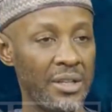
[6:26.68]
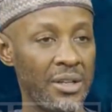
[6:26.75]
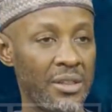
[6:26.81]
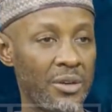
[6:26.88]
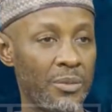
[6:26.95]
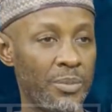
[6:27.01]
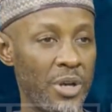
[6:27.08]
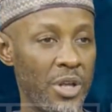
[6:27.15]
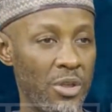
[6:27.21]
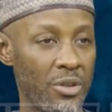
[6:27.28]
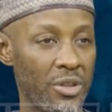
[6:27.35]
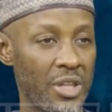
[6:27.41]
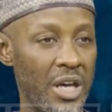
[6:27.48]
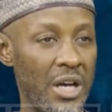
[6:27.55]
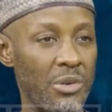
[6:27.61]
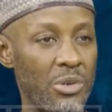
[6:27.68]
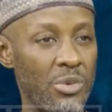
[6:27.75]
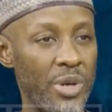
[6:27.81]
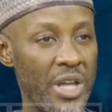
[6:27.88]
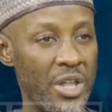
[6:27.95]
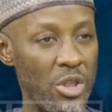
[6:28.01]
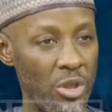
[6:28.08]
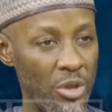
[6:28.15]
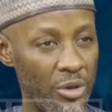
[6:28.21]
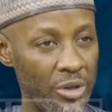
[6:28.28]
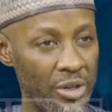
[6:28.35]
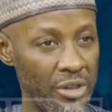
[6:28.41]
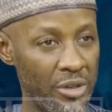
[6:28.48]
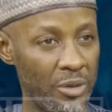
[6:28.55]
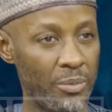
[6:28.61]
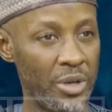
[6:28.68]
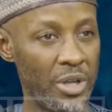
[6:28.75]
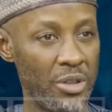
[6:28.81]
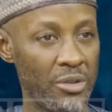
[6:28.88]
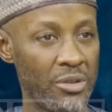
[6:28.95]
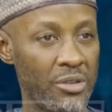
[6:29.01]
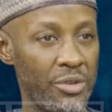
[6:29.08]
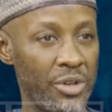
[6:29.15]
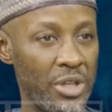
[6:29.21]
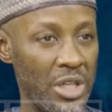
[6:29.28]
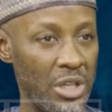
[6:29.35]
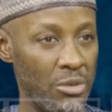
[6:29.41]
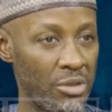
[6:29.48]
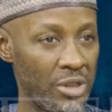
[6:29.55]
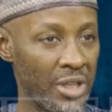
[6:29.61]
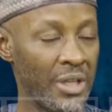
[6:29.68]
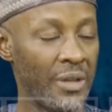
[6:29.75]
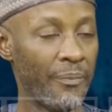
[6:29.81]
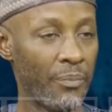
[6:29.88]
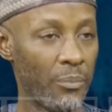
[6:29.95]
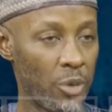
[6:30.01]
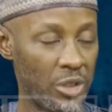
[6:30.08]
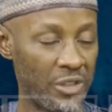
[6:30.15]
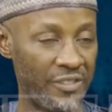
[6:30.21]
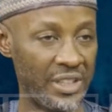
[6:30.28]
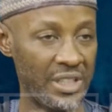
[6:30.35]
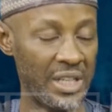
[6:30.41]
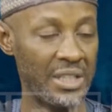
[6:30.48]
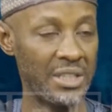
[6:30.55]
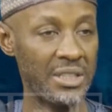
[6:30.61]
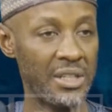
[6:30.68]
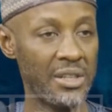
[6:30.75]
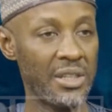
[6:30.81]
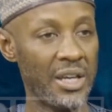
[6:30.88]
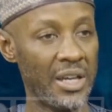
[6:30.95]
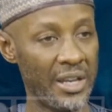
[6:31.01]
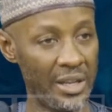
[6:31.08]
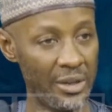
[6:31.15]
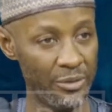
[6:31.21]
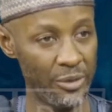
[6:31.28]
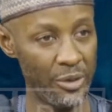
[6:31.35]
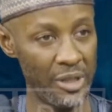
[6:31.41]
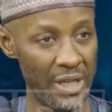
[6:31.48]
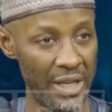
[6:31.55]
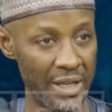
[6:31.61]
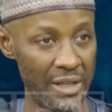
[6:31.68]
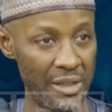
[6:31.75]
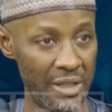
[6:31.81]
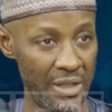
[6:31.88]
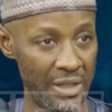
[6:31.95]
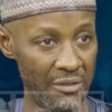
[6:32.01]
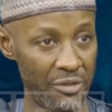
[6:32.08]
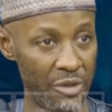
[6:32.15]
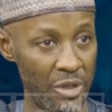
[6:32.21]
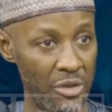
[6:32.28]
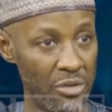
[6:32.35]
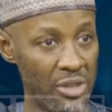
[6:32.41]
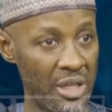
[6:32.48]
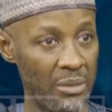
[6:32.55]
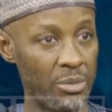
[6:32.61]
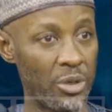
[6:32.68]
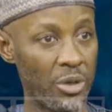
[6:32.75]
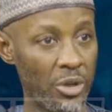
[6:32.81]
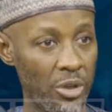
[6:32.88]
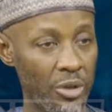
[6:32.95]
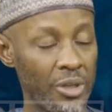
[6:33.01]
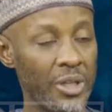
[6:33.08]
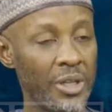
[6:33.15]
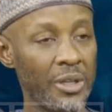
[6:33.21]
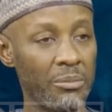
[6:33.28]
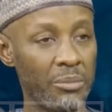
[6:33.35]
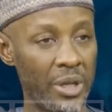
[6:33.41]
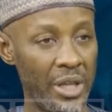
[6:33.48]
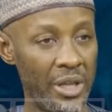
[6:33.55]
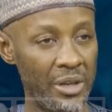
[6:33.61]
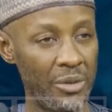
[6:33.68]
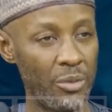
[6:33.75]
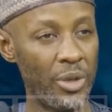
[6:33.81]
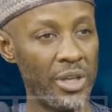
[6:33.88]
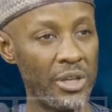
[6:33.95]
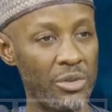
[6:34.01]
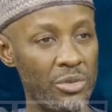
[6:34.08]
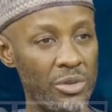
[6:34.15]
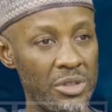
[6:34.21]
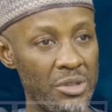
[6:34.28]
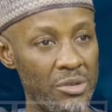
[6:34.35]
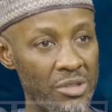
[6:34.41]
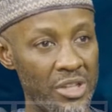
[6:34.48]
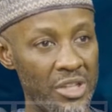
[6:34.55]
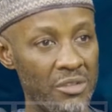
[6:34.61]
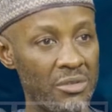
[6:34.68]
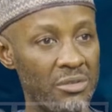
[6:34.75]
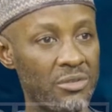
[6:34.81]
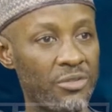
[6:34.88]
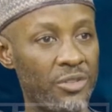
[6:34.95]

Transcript: these operations? How do we ensure these operations reduce both fatalities? And then, of course, like I said, they've reduced abduction, but then we need to reduce it even